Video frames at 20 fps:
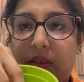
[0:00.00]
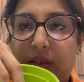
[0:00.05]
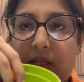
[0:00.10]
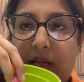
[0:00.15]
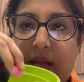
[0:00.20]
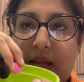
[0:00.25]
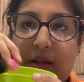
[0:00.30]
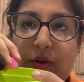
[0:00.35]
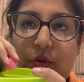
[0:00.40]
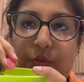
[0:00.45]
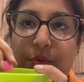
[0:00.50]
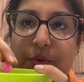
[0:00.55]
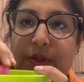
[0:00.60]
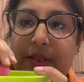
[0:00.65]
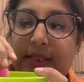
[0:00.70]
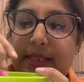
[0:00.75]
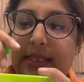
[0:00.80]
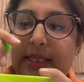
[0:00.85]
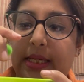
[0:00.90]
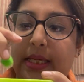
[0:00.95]
I hope you
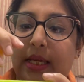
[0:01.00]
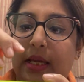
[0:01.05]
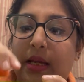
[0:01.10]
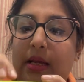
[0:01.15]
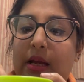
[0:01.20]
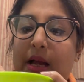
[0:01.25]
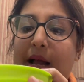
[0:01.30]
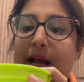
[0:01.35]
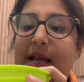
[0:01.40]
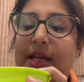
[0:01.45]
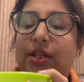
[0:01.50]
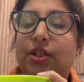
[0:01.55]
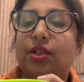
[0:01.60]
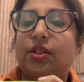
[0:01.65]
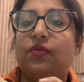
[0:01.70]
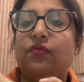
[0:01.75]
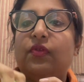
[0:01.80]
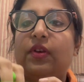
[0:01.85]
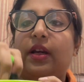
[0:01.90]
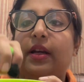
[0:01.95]
can see. I
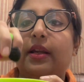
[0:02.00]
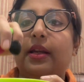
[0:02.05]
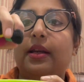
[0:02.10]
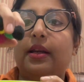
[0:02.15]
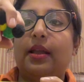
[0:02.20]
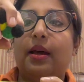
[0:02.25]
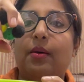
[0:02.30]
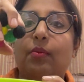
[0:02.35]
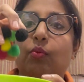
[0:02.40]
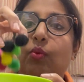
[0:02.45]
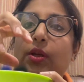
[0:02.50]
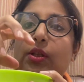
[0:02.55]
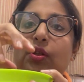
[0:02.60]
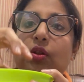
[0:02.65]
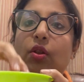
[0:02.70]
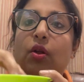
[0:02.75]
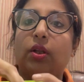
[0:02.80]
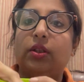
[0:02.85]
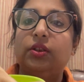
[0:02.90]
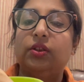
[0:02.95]
just filled it up with
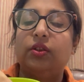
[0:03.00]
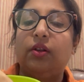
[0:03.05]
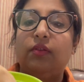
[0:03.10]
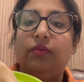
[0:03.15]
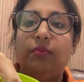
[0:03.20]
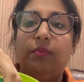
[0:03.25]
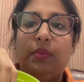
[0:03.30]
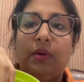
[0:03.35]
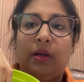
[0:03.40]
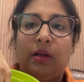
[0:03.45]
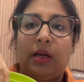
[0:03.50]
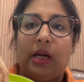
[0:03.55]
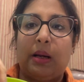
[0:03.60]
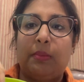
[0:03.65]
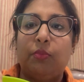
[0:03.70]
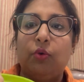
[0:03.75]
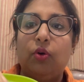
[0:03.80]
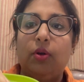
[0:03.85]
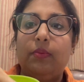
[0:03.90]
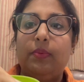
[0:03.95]
lots of a
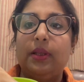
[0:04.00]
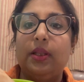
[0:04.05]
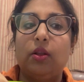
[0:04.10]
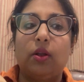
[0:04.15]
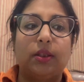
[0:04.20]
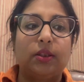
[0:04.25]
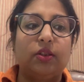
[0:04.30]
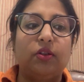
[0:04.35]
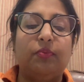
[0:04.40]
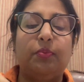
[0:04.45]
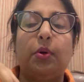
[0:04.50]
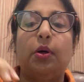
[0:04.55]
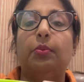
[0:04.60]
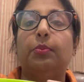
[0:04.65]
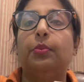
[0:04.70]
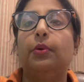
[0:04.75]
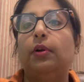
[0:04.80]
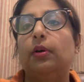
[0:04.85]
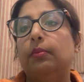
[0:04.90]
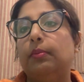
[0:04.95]
bowl with lots of pom
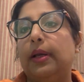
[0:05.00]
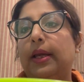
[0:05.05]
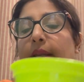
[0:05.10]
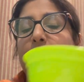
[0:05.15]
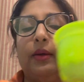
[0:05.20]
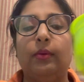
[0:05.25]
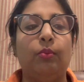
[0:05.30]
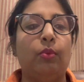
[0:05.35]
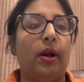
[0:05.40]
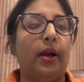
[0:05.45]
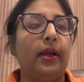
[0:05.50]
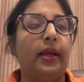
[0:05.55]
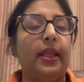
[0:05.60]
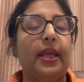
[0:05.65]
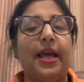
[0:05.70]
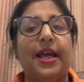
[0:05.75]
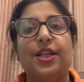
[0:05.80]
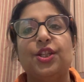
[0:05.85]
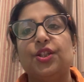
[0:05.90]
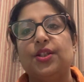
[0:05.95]
pom, and one day
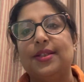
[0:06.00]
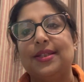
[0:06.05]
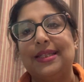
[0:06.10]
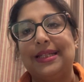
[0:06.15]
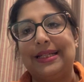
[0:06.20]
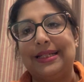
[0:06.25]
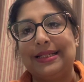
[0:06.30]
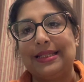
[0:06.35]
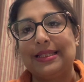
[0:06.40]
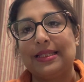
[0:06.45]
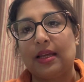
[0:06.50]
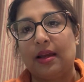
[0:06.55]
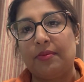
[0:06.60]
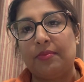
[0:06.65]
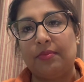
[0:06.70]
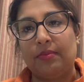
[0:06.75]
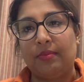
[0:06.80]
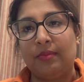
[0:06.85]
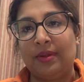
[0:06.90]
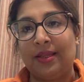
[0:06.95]
I just hid
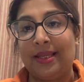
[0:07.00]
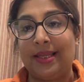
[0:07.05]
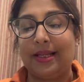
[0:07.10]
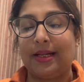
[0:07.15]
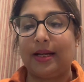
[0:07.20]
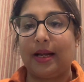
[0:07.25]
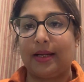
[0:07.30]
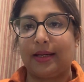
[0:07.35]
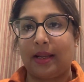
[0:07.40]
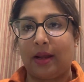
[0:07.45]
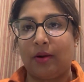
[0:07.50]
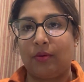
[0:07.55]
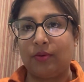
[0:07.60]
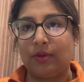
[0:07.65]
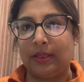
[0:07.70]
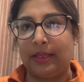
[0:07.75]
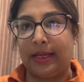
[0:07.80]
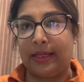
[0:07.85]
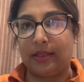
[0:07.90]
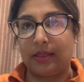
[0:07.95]
some
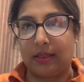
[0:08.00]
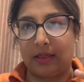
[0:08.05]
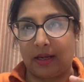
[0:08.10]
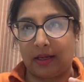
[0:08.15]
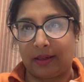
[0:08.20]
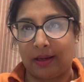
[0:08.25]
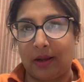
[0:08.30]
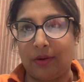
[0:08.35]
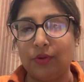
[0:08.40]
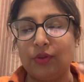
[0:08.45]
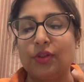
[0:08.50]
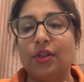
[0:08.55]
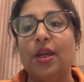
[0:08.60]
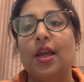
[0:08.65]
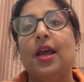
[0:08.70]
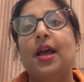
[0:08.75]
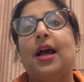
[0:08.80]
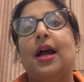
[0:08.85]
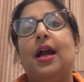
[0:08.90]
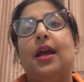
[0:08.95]
letter cutouts,
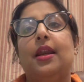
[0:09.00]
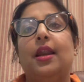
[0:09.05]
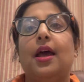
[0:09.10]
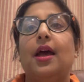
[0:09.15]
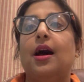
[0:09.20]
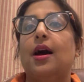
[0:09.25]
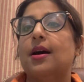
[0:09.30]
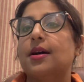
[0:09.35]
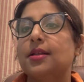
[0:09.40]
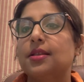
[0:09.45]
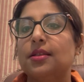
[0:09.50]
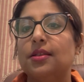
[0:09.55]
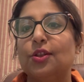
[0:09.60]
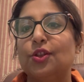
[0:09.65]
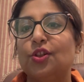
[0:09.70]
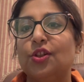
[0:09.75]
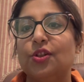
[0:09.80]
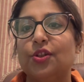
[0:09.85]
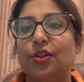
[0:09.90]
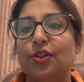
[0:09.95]
and I asked the
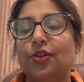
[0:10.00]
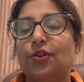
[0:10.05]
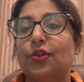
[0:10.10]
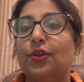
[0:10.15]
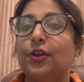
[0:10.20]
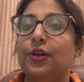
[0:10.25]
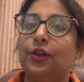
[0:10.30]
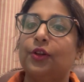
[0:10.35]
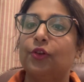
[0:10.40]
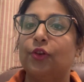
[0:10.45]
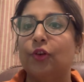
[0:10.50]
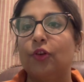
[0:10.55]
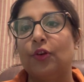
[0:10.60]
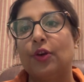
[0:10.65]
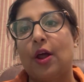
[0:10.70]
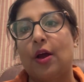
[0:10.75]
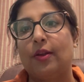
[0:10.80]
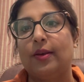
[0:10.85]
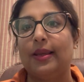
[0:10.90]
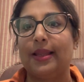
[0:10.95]
children to
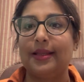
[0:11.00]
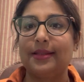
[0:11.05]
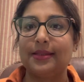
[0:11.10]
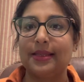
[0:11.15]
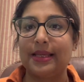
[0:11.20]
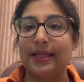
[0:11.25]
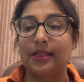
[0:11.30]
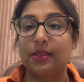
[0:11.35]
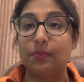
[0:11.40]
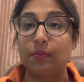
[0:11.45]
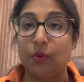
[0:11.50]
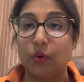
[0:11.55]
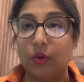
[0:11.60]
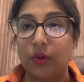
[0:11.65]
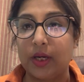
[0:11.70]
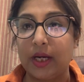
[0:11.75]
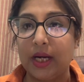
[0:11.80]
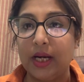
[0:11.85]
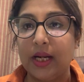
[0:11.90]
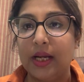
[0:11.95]
now let's
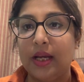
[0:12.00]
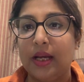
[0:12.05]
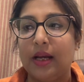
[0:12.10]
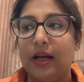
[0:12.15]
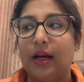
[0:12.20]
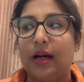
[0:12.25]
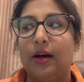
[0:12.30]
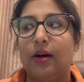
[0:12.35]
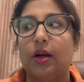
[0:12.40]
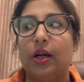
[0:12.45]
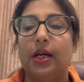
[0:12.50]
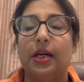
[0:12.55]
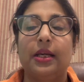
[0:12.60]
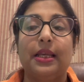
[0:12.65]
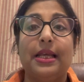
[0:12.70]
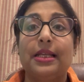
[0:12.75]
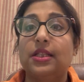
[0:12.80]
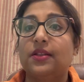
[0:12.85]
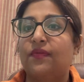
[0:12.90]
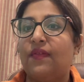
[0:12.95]
explore, or
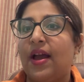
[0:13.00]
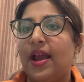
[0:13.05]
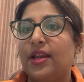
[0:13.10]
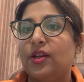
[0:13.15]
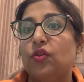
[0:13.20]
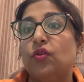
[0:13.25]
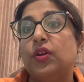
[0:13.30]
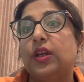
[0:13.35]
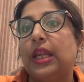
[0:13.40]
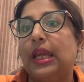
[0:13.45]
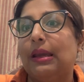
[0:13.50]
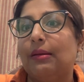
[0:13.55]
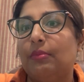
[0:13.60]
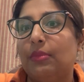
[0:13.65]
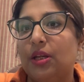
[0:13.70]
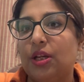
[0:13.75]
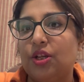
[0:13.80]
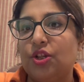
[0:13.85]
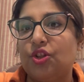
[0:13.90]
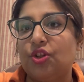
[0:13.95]
let's find your name
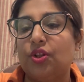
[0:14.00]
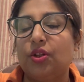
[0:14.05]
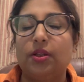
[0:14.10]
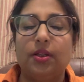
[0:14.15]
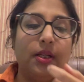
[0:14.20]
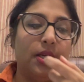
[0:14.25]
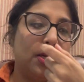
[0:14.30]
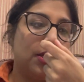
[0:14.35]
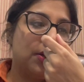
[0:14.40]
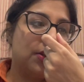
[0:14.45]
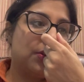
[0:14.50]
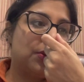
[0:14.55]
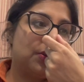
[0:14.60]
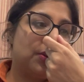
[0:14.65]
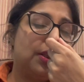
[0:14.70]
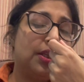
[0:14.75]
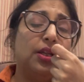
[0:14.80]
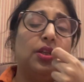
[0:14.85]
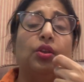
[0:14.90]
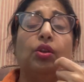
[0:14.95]
initial. So
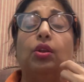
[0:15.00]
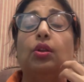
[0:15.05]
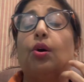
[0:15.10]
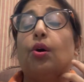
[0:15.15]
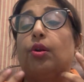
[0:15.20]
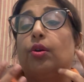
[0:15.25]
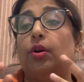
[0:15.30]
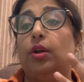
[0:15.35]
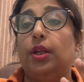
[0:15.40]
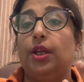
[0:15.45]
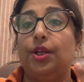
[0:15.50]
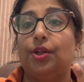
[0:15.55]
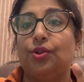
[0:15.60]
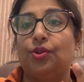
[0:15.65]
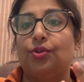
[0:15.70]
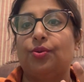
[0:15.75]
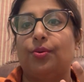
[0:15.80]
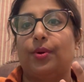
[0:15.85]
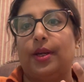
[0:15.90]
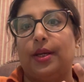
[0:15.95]
they thoroughly
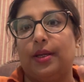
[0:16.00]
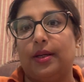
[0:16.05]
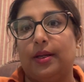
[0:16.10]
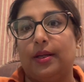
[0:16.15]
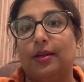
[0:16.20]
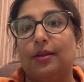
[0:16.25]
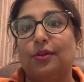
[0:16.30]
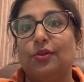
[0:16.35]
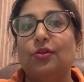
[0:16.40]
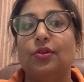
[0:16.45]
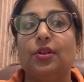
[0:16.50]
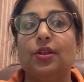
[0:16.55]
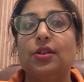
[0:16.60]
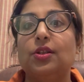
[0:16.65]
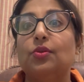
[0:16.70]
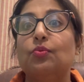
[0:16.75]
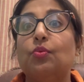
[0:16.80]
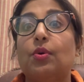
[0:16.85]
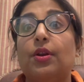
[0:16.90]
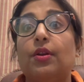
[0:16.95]
enjoyed it. So this
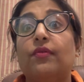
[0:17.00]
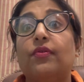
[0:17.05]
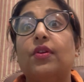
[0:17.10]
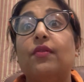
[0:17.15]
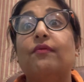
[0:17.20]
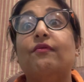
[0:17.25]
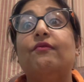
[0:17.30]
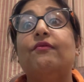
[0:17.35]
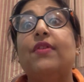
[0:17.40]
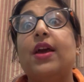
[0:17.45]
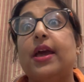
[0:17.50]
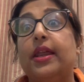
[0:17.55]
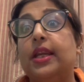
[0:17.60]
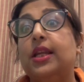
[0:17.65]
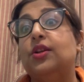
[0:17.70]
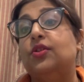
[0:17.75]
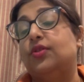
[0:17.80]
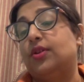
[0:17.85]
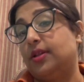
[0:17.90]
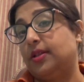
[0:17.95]
is one of the very
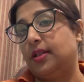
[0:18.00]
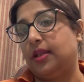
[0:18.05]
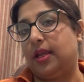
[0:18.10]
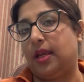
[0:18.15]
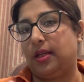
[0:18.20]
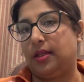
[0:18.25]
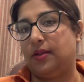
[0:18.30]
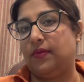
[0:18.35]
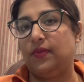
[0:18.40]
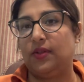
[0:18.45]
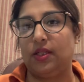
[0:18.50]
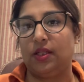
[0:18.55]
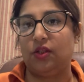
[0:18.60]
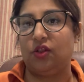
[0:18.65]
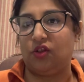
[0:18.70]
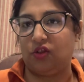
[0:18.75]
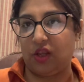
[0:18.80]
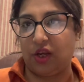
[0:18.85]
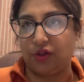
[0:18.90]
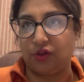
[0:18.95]
interesting
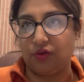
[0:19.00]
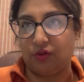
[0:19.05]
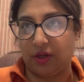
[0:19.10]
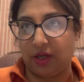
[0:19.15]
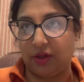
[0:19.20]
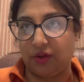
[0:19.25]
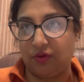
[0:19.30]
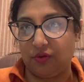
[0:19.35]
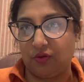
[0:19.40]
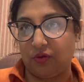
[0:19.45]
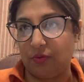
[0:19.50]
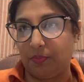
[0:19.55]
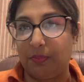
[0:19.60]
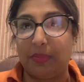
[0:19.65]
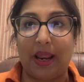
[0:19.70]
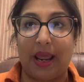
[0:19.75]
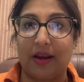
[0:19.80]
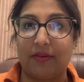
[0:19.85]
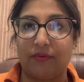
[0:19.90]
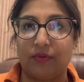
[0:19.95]
activities that you can
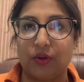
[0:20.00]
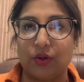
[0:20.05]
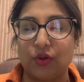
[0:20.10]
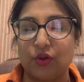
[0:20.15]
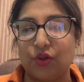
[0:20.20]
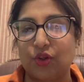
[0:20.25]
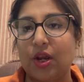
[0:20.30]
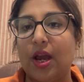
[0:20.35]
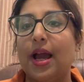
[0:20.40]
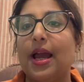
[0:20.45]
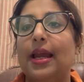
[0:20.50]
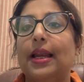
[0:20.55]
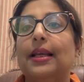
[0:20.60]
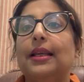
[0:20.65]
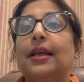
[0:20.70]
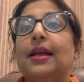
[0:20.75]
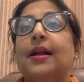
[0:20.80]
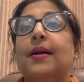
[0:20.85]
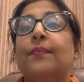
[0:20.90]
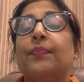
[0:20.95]
plan for your child.